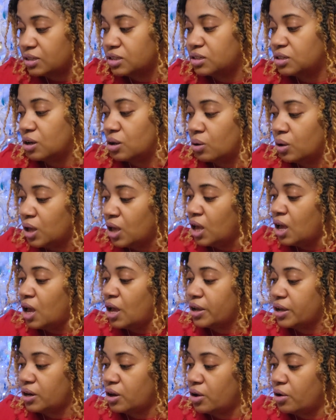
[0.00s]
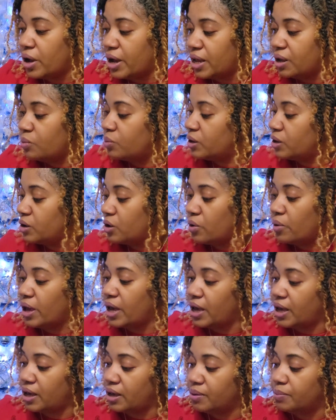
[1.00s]
So, you know, I didn't want to go
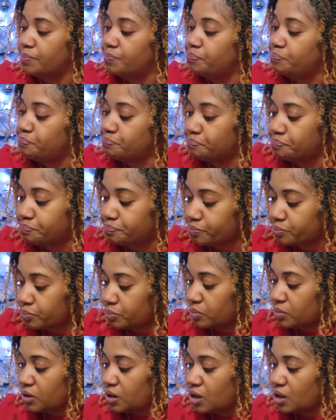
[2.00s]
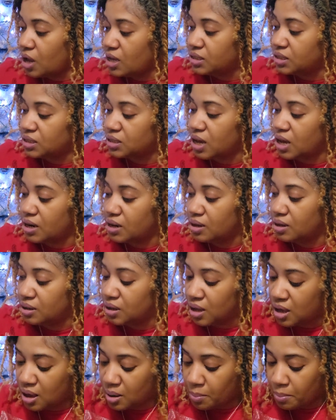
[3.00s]
ham. I just kind
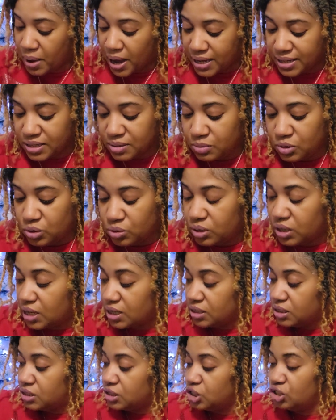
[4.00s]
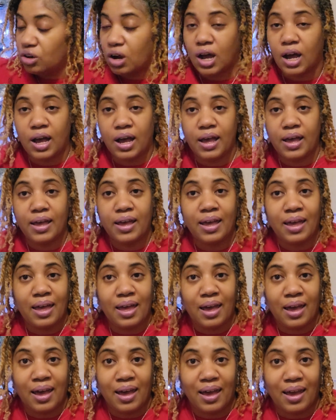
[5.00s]
of buy some new things to try.
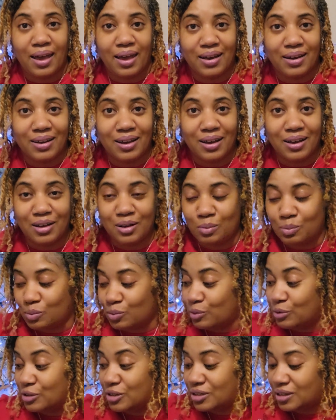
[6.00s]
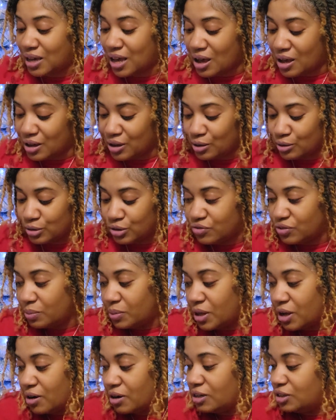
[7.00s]
And um, we'll see how it goes from
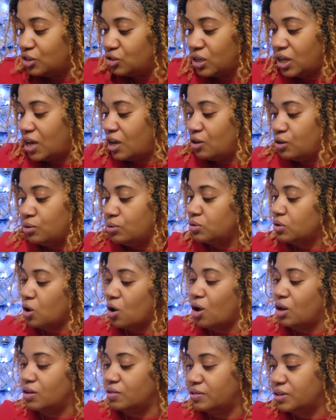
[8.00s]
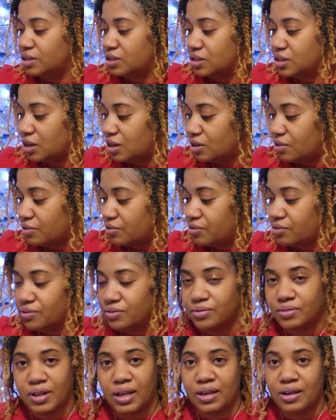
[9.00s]
there. Because you can't use all of this stuff,
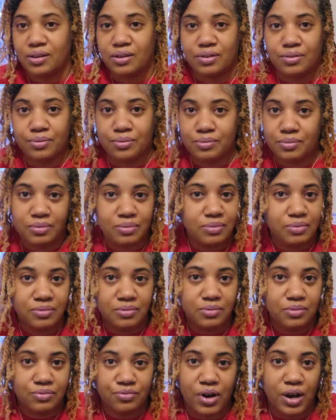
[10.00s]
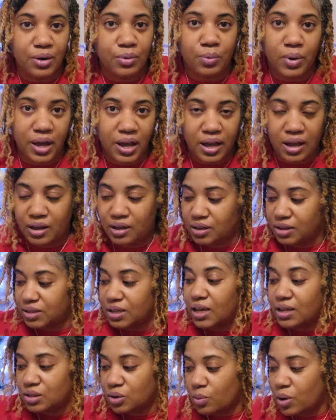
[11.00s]
like, right away. It
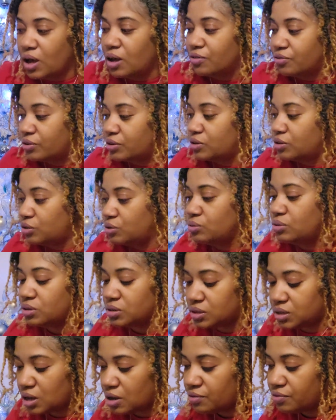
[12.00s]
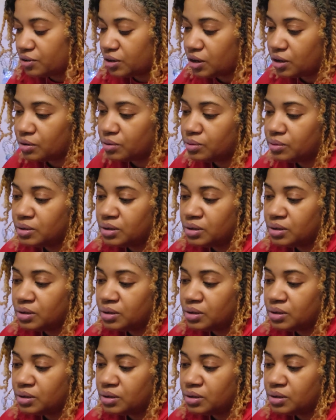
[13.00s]
takes a while for you to use the stuff, you know?